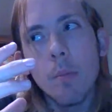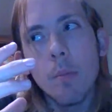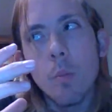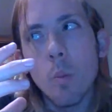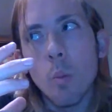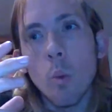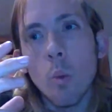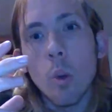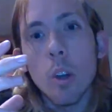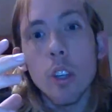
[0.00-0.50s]

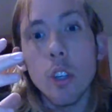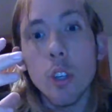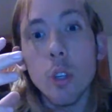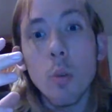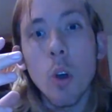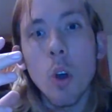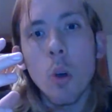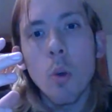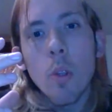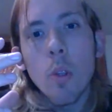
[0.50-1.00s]
what you
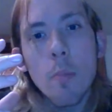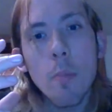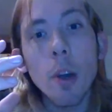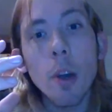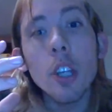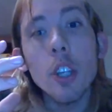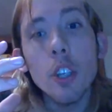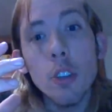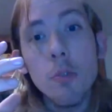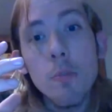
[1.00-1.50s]
own, the money
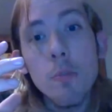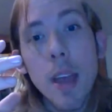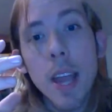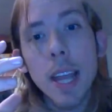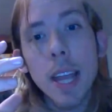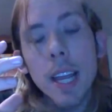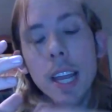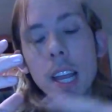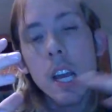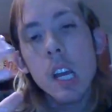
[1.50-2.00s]
you
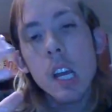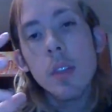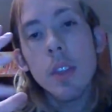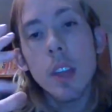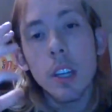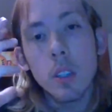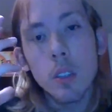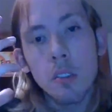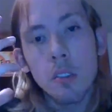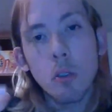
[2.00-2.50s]
make.
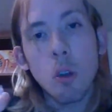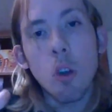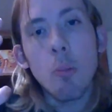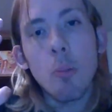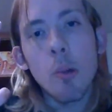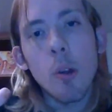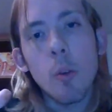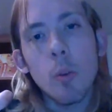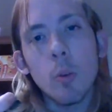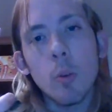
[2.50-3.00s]
Then
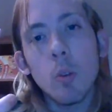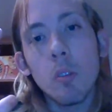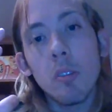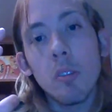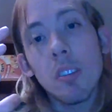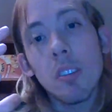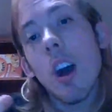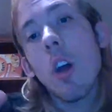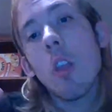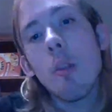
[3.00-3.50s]
Scorpio rules
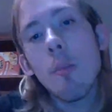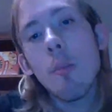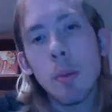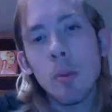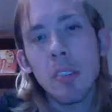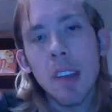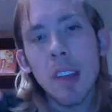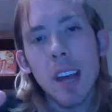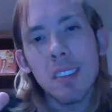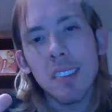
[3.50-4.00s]
other
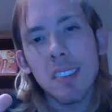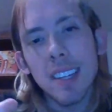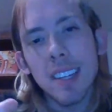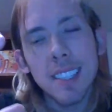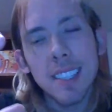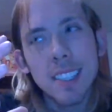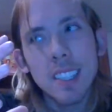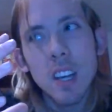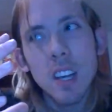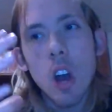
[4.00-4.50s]
people's
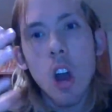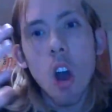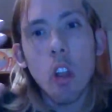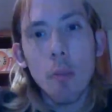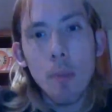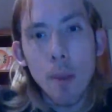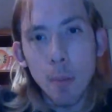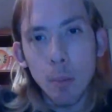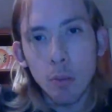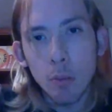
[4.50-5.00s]
assets, other
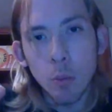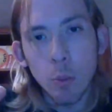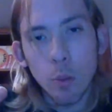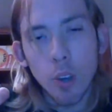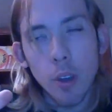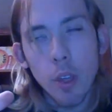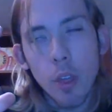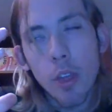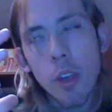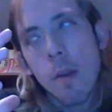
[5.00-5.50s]
people's
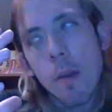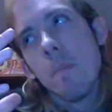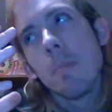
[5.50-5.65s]
worth,